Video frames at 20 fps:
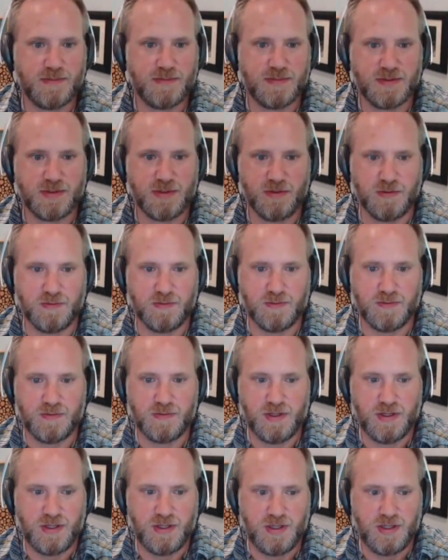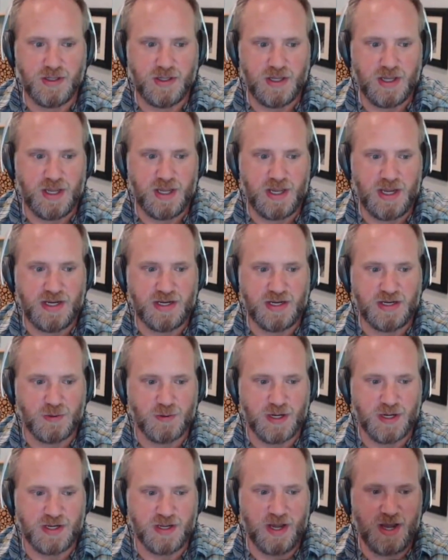So at any
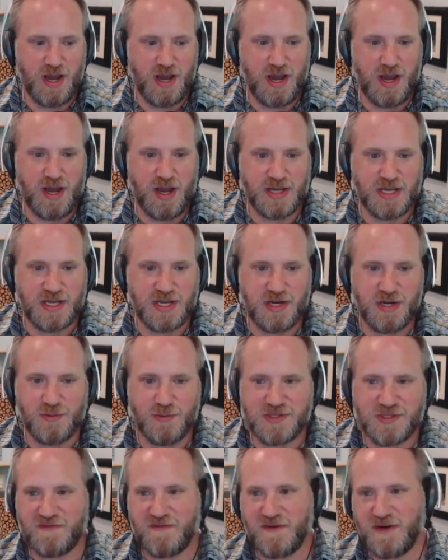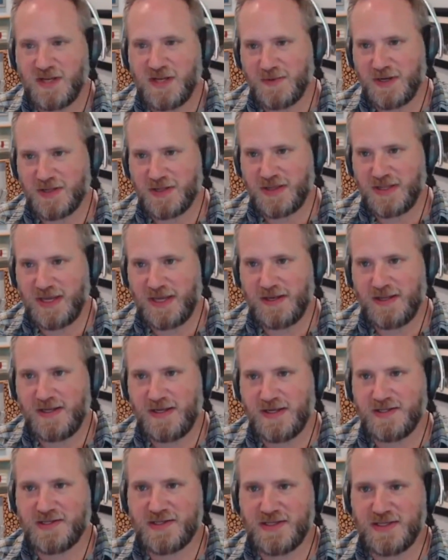rate, what's funny about that
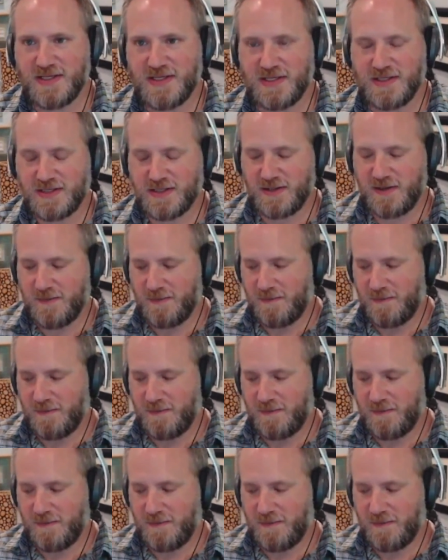is that